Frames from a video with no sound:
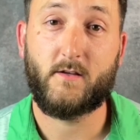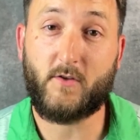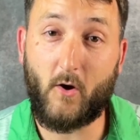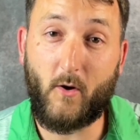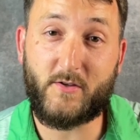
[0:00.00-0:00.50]

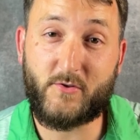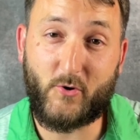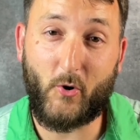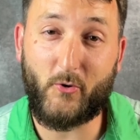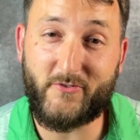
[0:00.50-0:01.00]
So I
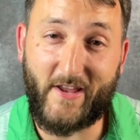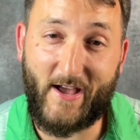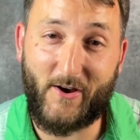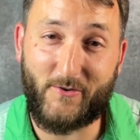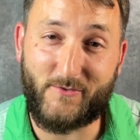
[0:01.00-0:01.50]
scrolled
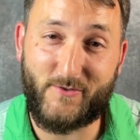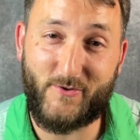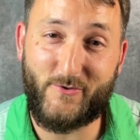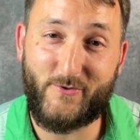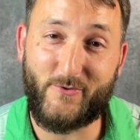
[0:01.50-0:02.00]
down
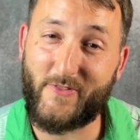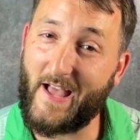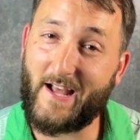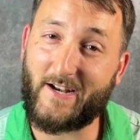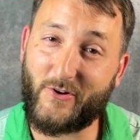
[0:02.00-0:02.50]
to
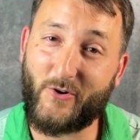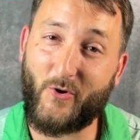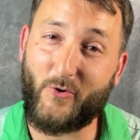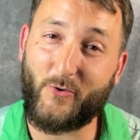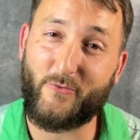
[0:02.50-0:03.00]
that good
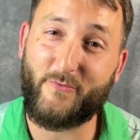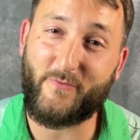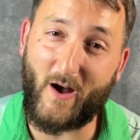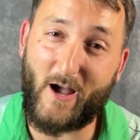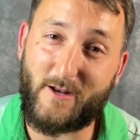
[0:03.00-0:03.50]
old
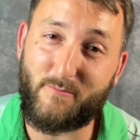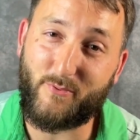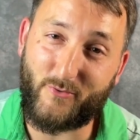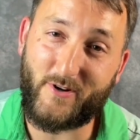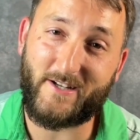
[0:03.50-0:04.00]
fine
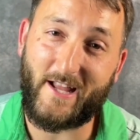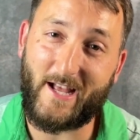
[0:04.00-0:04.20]
print